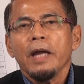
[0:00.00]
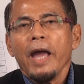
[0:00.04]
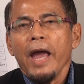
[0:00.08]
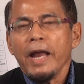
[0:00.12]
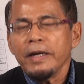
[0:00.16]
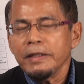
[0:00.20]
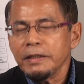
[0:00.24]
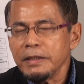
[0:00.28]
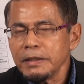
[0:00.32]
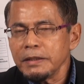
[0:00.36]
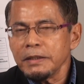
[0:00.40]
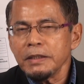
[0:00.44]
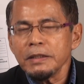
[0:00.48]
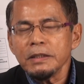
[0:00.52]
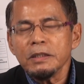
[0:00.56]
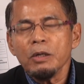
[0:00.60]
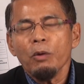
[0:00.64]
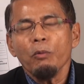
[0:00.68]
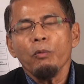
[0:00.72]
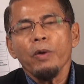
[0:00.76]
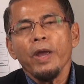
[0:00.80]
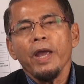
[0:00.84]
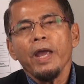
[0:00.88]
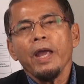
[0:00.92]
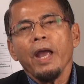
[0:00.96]
And this is
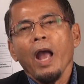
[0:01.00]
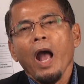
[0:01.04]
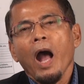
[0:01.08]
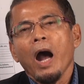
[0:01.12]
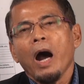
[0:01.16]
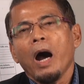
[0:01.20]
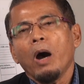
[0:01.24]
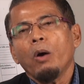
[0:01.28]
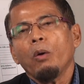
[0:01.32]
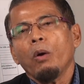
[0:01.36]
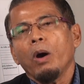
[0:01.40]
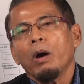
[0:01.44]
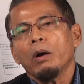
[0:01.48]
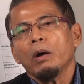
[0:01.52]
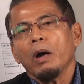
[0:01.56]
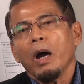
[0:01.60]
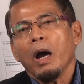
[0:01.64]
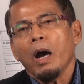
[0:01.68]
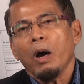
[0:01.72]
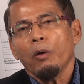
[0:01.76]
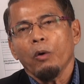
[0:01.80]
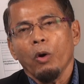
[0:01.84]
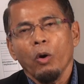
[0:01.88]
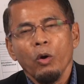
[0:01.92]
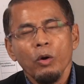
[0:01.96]
the way how
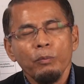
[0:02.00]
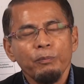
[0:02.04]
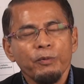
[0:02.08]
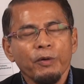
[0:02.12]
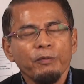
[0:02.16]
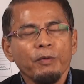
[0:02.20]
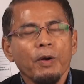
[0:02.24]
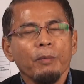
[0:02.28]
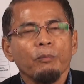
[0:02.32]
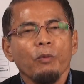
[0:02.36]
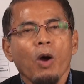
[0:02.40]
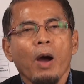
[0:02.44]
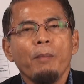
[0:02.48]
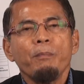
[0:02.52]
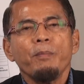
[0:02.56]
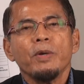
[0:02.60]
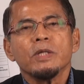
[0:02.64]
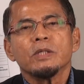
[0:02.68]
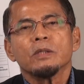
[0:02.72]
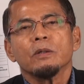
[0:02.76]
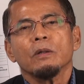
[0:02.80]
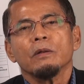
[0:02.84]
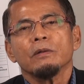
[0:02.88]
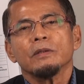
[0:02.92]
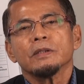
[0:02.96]
our Holy Prophet
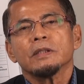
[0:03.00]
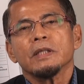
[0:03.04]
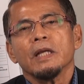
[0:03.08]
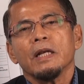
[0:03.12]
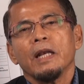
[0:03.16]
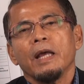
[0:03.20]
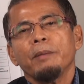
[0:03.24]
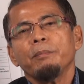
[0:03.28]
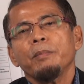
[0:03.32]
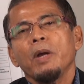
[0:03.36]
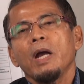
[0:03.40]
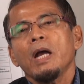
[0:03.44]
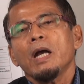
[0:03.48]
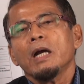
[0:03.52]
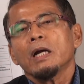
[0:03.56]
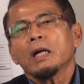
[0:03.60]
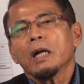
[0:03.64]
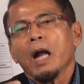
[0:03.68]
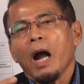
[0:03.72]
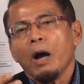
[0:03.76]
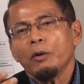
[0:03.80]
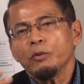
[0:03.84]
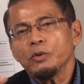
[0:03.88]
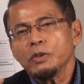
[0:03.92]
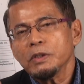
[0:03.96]
Muhammad sallallahu alaihi wasallam
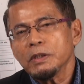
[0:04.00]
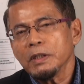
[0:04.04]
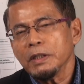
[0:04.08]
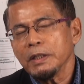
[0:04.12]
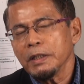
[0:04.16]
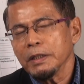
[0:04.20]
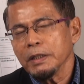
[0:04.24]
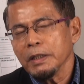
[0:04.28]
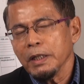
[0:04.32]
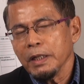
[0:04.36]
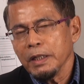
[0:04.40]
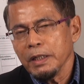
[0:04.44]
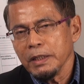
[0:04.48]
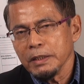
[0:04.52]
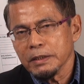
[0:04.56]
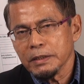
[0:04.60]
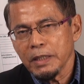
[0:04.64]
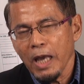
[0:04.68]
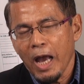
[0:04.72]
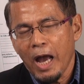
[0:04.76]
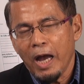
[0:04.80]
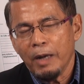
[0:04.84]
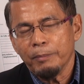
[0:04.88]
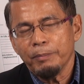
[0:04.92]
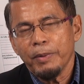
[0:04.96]
counseled his
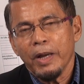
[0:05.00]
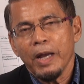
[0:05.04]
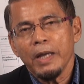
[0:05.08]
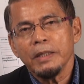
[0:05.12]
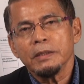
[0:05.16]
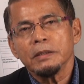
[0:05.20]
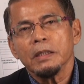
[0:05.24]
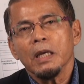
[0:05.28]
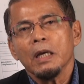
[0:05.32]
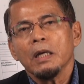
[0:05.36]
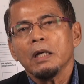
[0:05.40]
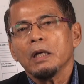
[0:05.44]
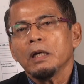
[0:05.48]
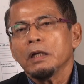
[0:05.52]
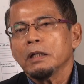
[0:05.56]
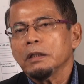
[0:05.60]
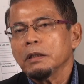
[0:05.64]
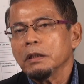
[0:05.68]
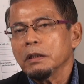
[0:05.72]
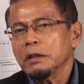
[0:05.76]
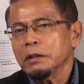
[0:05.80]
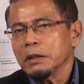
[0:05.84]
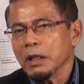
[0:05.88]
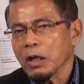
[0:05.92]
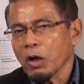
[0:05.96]
sahabas,
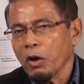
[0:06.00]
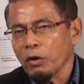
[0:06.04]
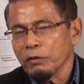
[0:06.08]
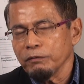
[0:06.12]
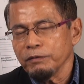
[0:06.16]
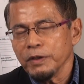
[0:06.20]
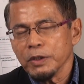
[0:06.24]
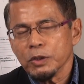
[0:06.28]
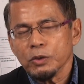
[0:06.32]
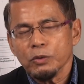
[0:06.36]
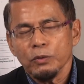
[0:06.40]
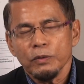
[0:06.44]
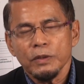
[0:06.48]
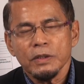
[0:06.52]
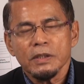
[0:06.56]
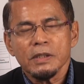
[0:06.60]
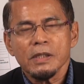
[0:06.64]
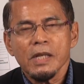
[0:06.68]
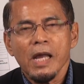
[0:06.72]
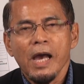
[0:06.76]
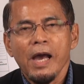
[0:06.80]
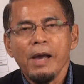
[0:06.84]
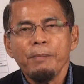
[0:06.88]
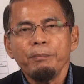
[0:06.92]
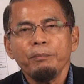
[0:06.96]
the converts to
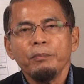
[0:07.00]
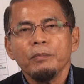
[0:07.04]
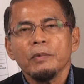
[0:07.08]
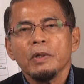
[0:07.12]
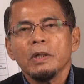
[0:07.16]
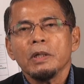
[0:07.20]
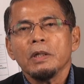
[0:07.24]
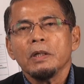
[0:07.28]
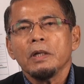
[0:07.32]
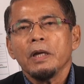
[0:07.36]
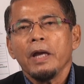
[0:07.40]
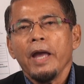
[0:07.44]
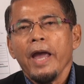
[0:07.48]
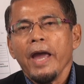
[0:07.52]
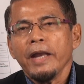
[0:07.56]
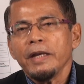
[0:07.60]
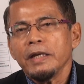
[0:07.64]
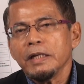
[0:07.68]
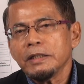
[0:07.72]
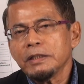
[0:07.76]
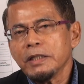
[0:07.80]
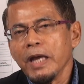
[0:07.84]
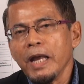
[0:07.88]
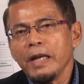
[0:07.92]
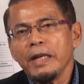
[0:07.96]
Islam, and
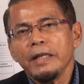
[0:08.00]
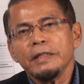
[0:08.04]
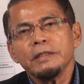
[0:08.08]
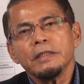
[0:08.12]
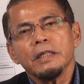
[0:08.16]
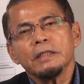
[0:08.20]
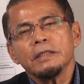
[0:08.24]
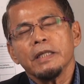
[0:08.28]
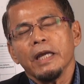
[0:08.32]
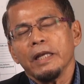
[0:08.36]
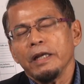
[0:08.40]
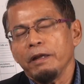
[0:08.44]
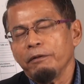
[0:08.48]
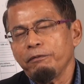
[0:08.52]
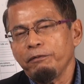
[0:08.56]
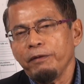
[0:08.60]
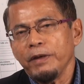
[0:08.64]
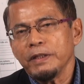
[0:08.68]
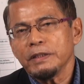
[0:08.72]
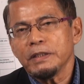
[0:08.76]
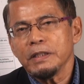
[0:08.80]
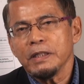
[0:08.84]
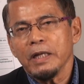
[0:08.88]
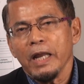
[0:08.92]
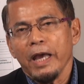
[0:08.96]
the challenges that they
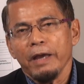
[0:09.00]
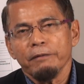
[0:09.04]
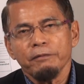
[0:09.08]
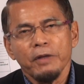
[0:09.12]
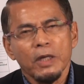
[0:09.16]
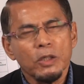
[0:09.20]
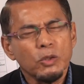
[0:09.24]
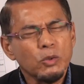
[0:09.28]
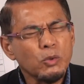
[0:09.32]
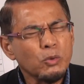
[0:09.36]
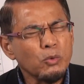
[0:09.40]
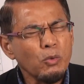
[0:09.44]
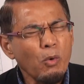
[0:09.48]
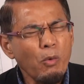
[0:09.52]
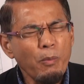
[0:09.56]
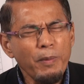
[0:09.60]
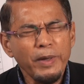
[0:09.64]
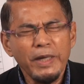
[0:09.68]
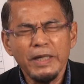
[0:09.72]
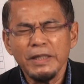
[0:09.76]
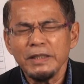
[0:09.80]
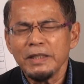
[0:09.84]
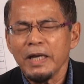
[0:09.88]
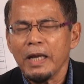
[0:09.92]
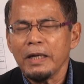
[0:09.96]
face in life. There are so
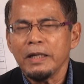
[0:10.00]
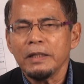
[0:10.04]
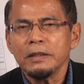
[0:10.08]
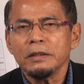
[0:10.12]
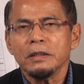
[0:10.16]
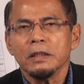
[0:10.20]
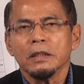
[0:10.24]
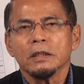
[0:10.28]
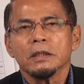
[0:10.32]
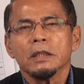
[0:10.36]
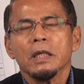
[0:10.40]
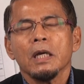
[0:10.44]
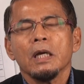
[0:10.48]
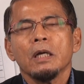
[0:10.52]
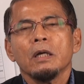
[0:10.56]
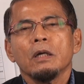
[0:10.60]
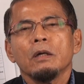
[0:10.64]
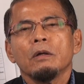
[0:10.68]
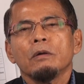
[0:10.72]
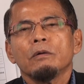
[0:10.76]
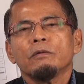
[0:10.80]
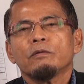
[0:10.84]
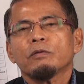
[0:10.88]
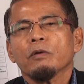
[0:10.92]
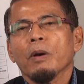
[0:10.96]
many challenges,
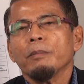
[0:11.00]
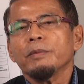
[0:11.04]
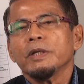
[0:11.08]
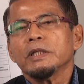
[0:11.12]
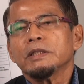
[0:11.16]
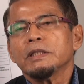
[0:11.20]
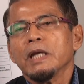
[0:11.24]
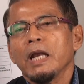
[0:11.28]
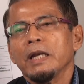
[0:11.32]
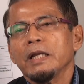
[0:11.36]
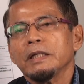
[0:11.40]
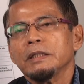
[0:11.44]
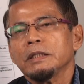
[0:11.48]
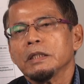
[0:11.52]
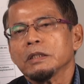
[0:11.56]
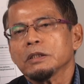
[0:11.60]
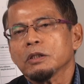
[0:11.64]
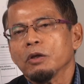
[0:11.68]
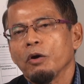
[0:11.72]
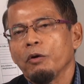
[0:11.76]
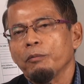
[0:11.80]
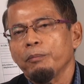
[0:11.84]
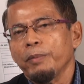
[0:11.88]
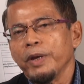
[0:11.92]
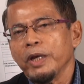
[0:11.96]
from the
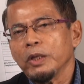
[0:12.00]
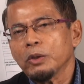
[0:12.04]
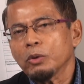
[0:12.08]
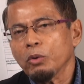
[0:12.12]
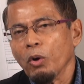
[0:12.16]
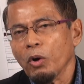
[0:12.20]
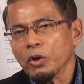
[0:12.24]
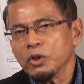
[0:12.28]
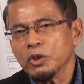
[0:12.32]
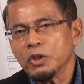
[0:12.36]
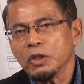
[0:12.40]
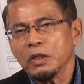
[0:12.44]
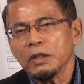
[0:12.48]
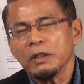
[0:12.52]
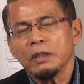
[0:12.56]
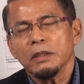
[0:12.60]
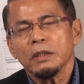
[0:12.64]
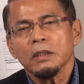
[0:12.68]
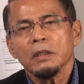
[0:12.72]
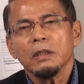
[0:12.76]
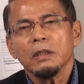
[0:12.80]
challenges of being tortured,